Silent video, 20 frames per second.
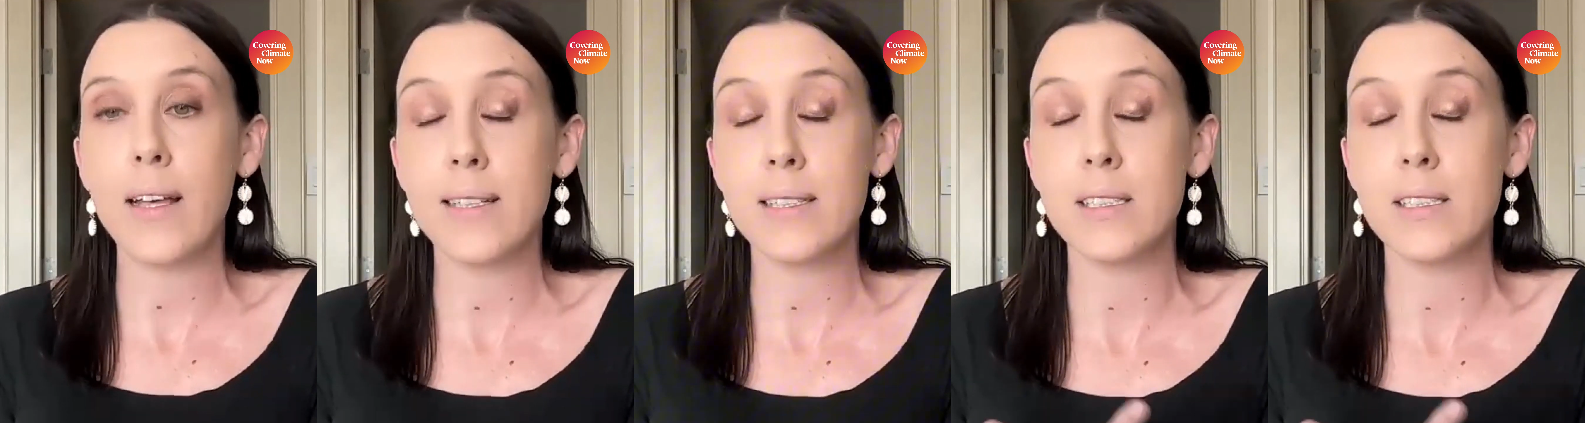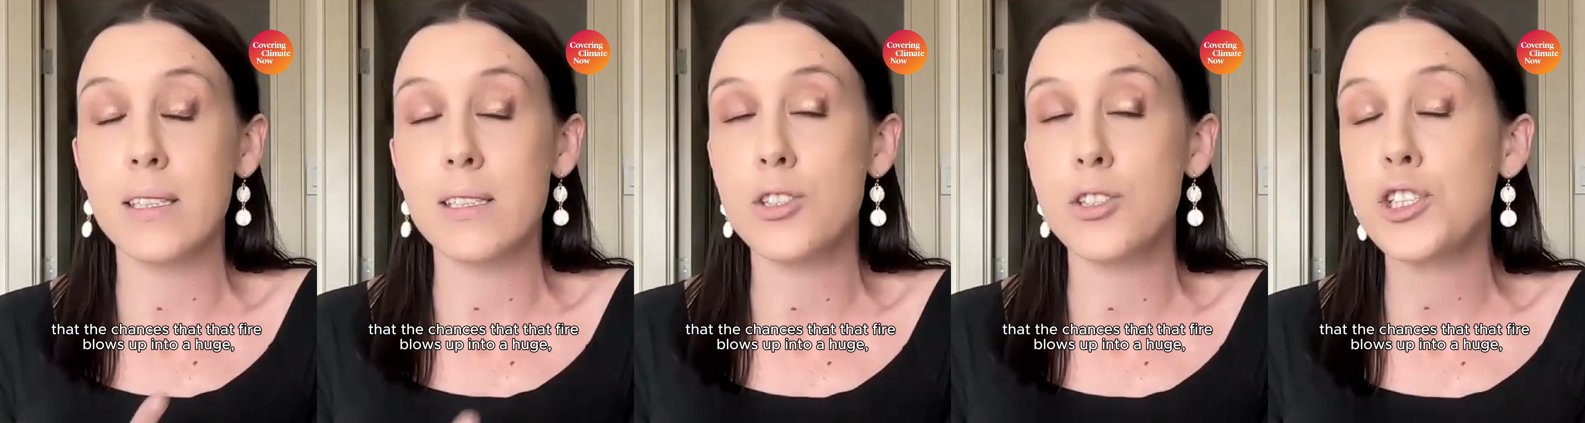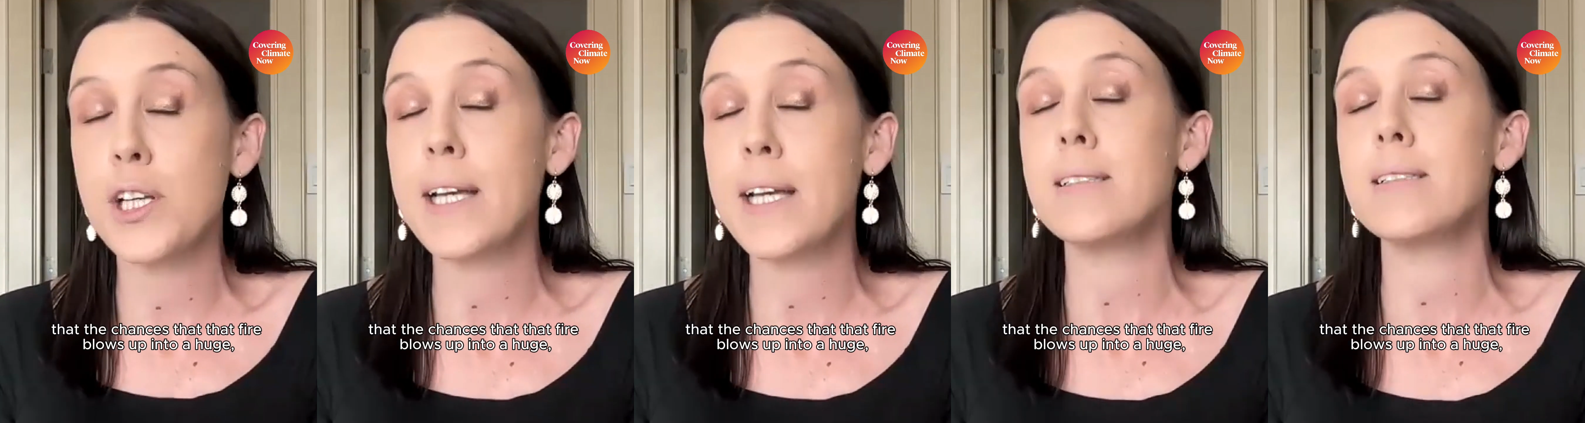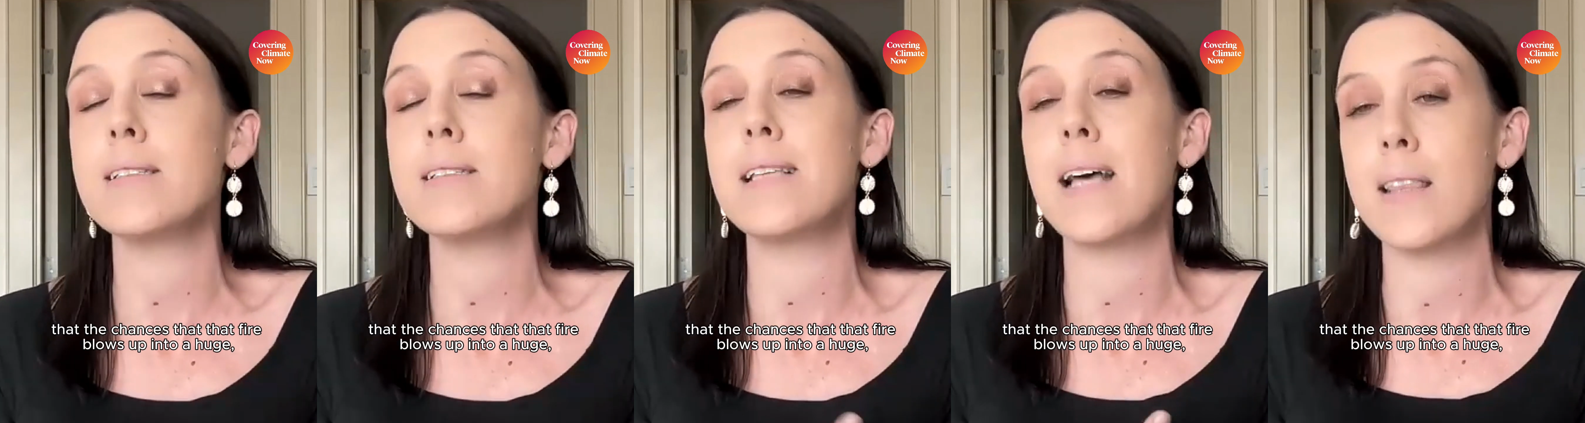that it's the
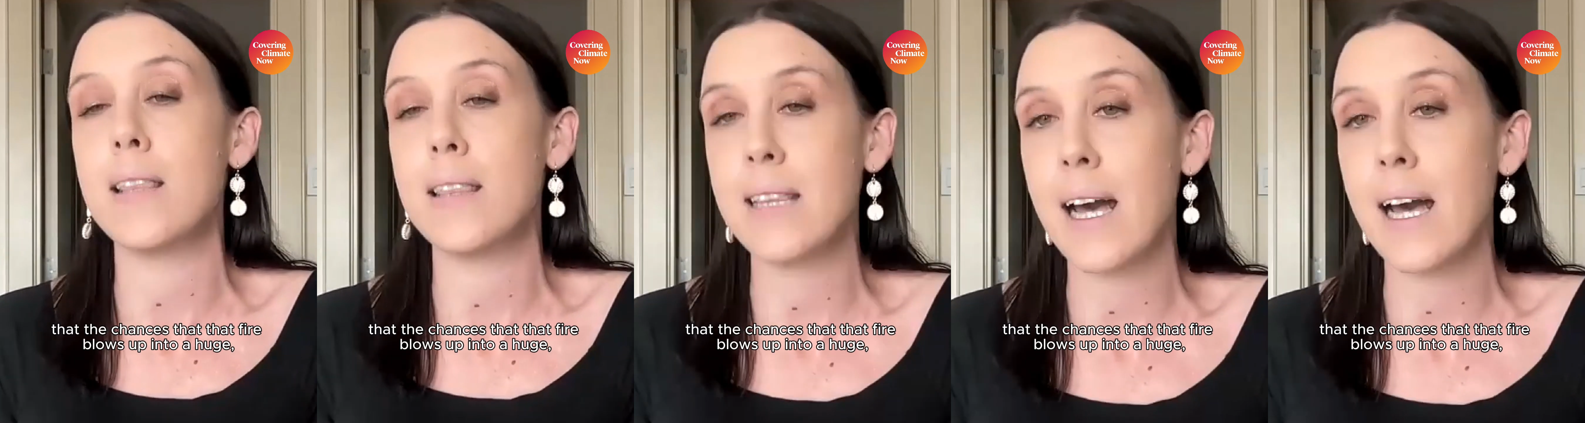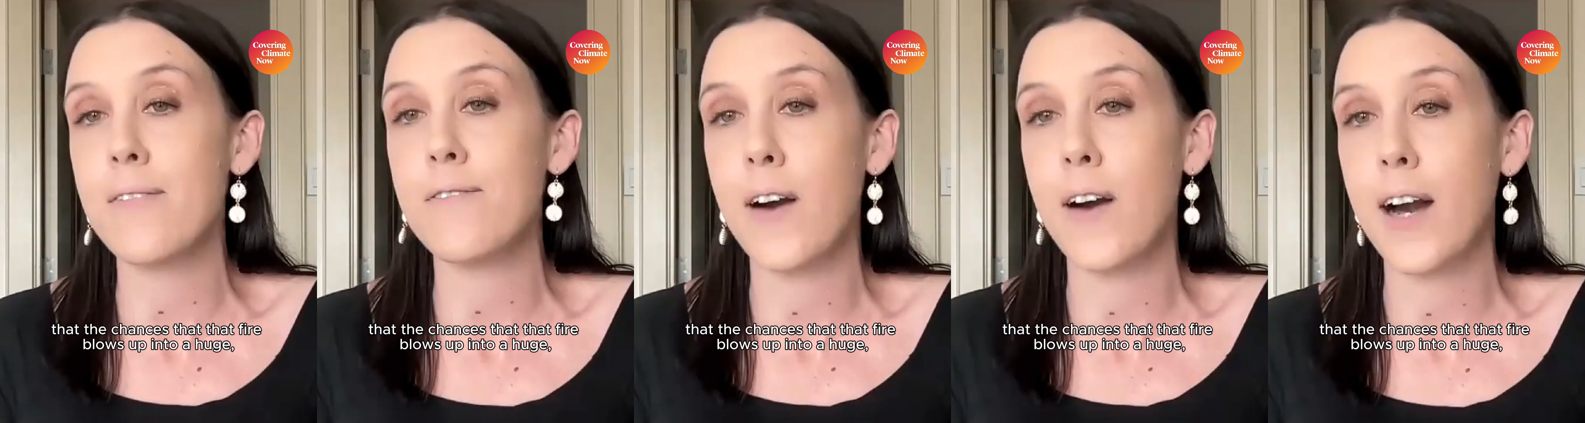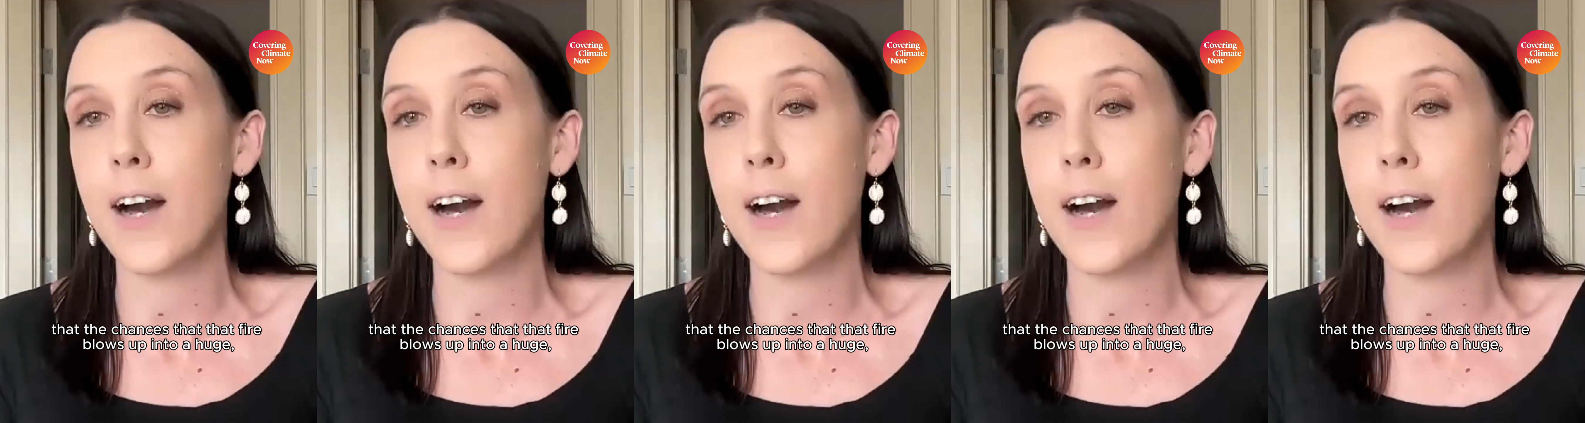chances that that